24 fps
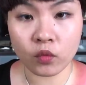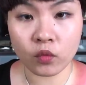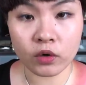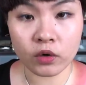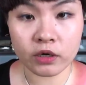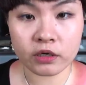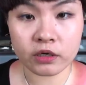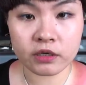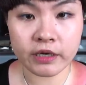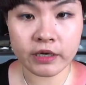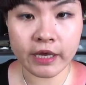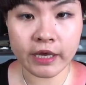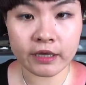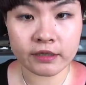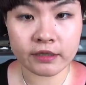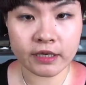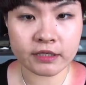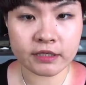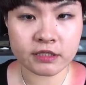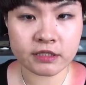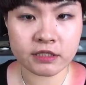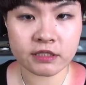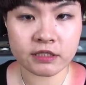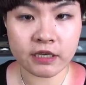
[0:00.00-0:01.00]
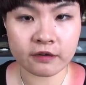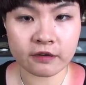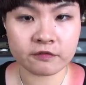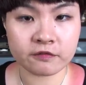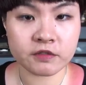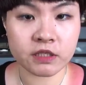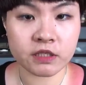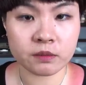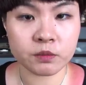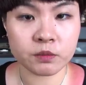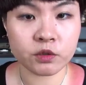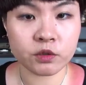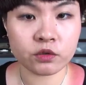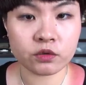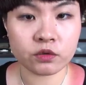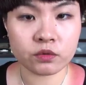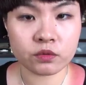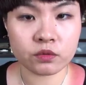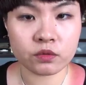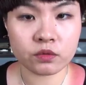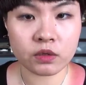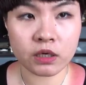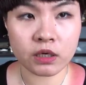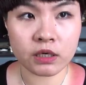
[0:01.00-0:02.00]
work N S F
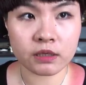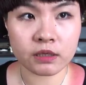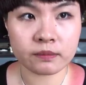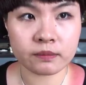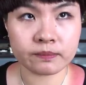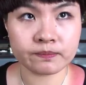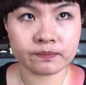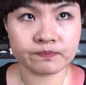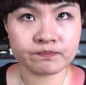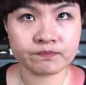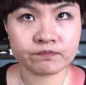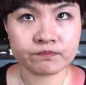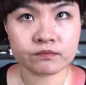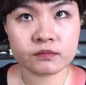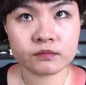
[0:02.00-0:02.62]
W um,